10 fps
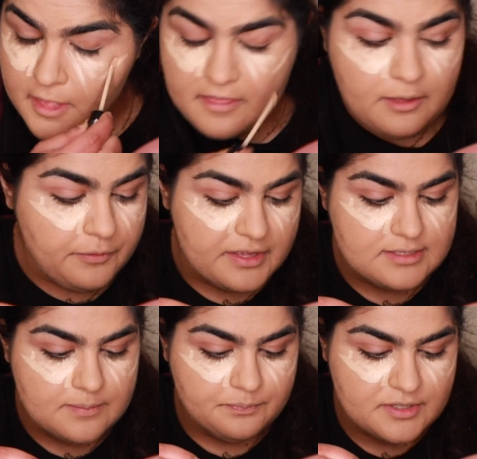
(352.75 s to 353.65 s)
The thing with
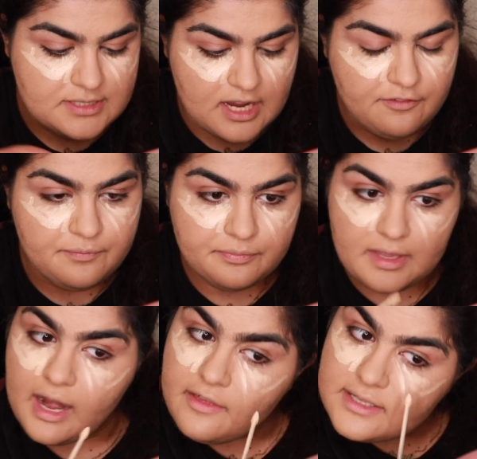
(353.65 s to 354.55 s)
this stuff,
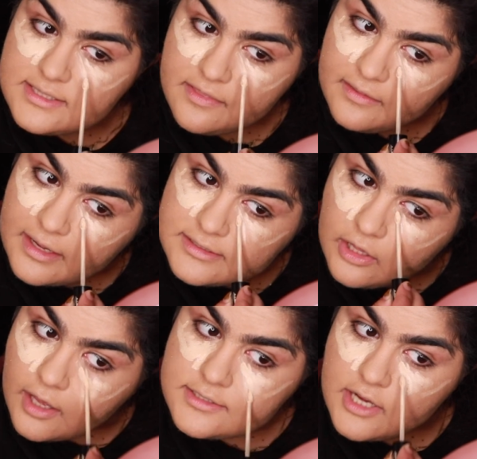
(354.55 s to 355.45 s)
and I think it's something that gets
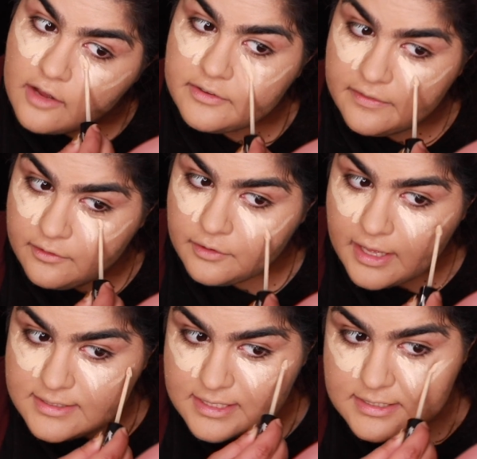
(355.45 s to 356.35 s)
lost often in the
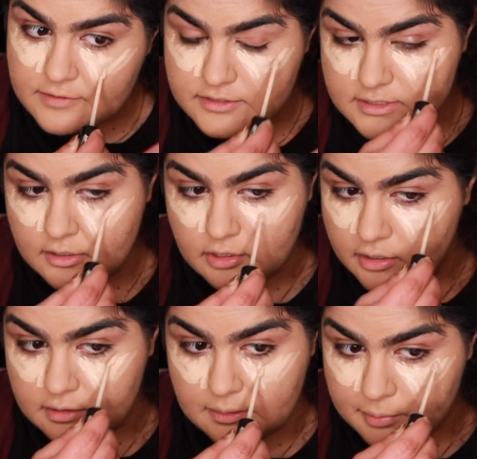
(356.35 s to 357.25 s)
internet, is this stuff doesn't look
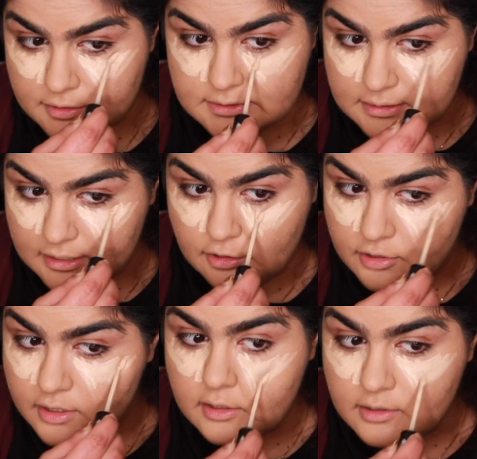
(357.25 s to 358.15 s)
good in person. Like, you're
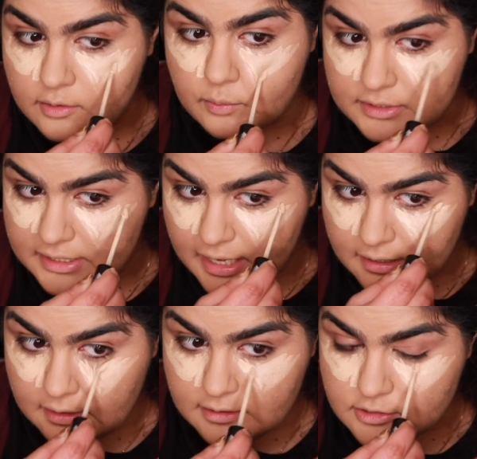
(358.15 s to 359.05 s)
gonna look really
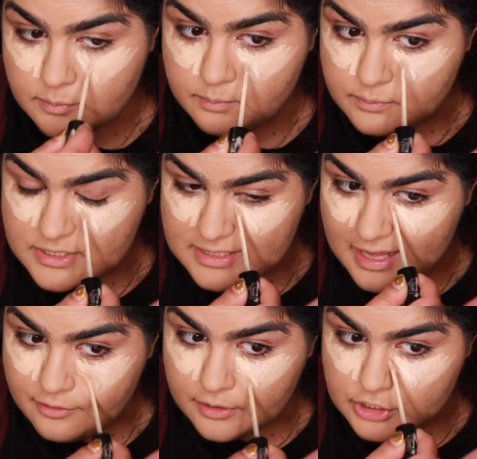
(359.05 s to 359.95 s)
cakey because you're
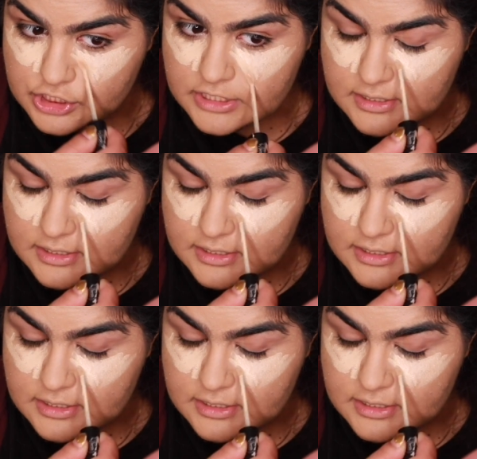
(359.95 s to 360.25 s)
slathering a shit